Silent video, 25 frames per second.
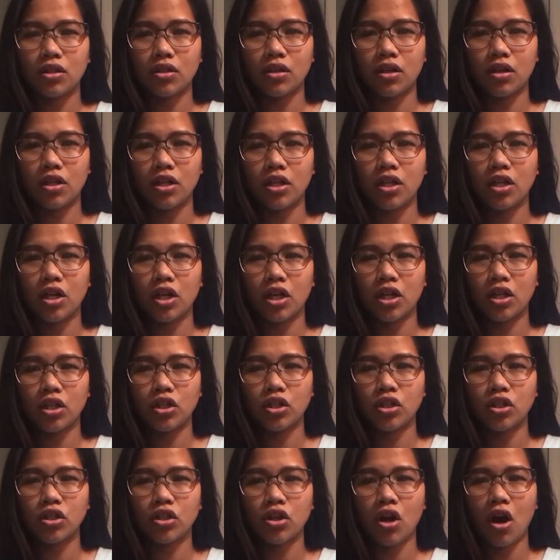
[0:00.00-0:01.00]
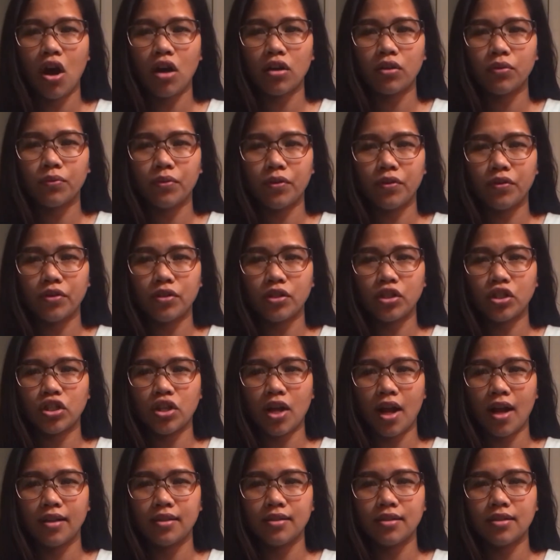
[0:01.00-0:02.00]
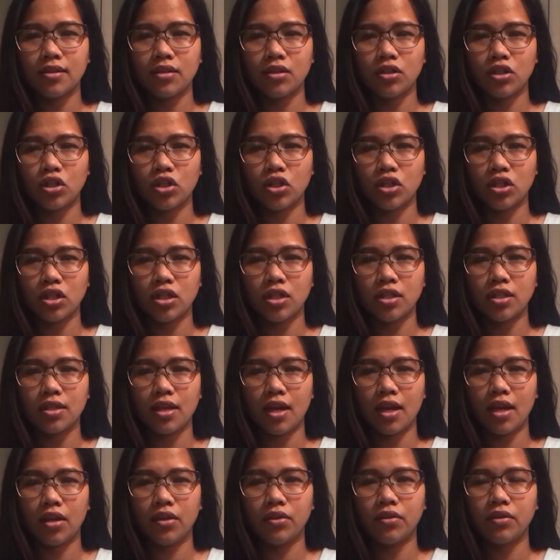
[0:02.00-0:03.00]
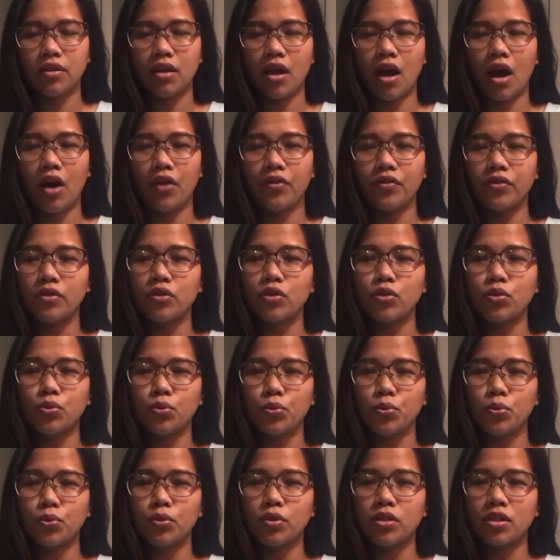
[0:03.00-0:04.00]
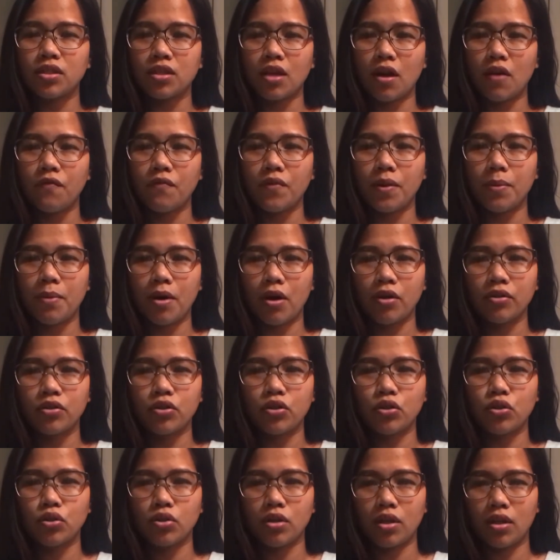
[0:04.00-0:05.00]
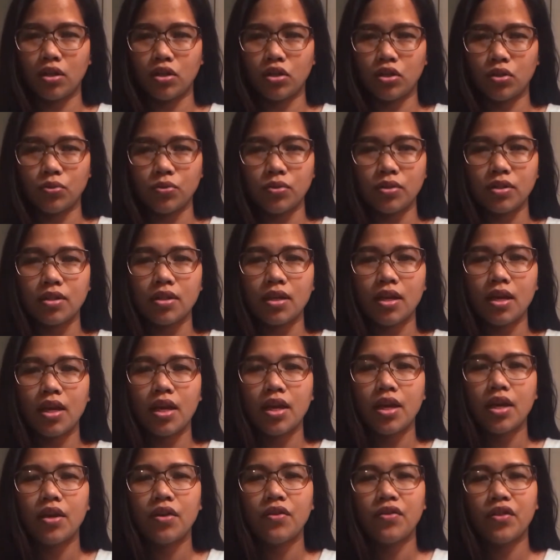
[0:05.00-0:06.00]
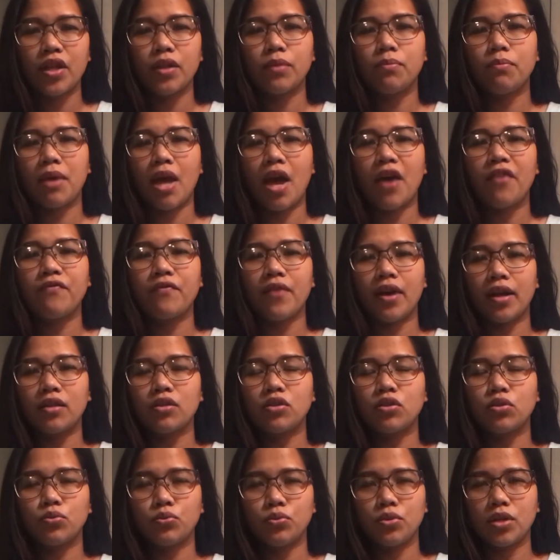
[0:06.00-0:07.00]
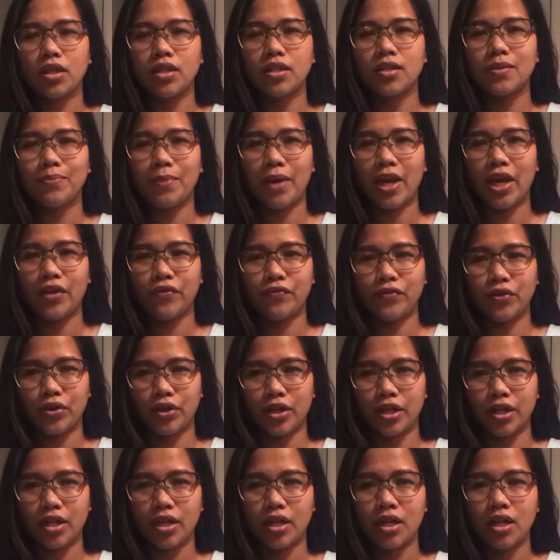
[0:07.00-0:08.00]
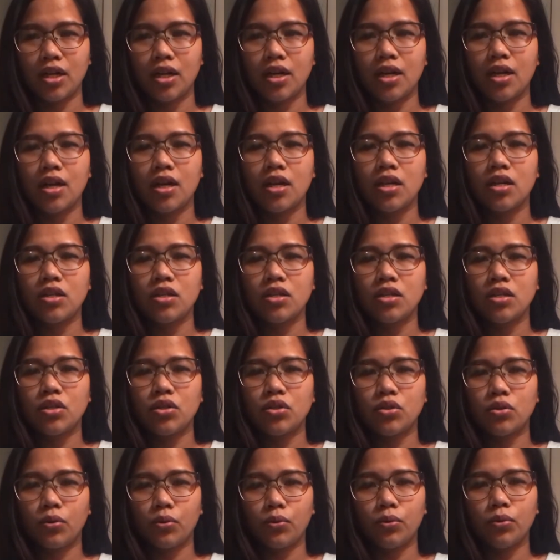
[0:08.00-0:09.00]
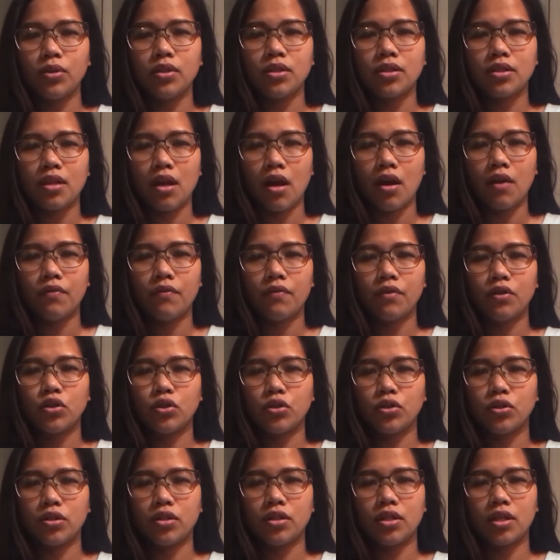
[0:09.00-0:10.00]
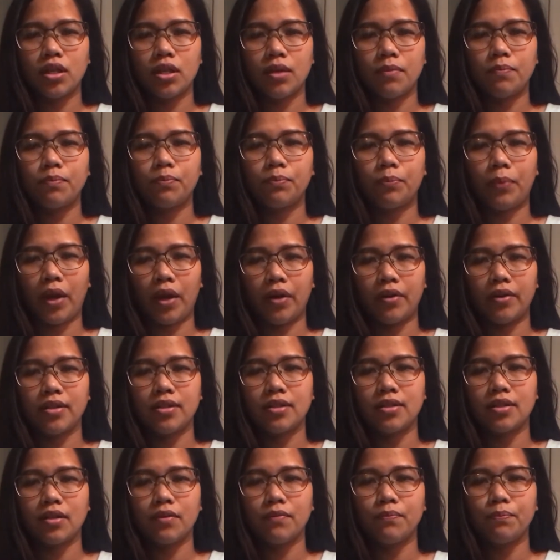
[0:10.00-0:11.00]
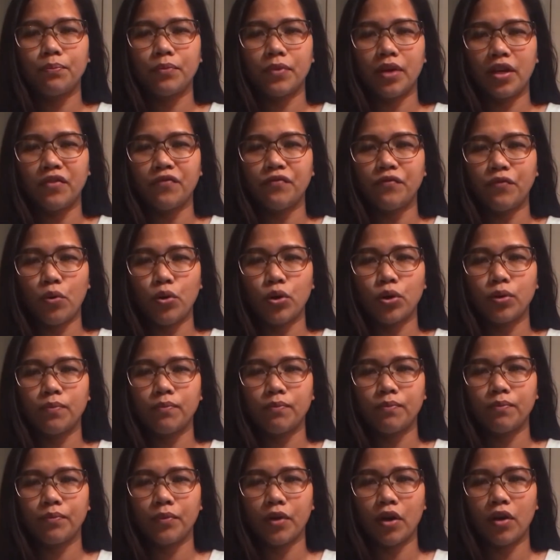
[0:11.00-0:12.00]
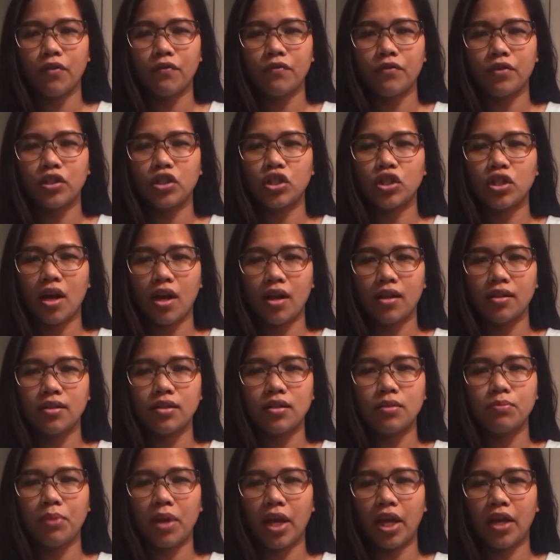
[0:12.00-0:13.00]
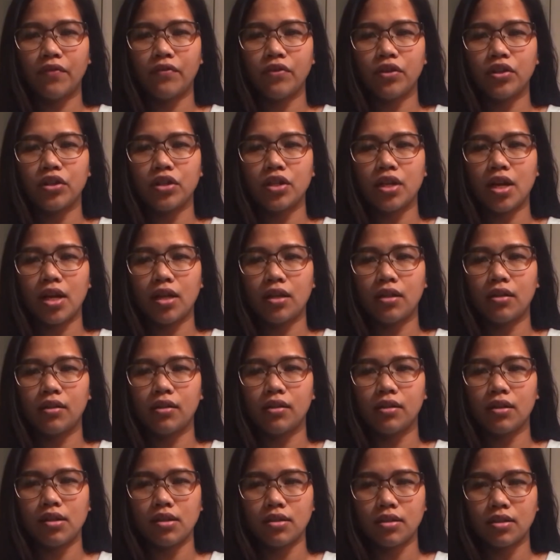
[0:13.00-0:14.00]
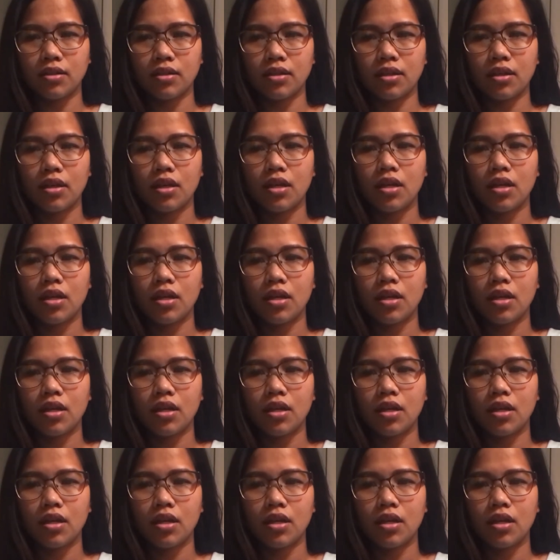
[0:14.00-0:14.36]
are encouraged to talk with their child's teachers and other school staff about issues that may affect students' behavior. School staff should keep parents informed of their child's behavior and enlist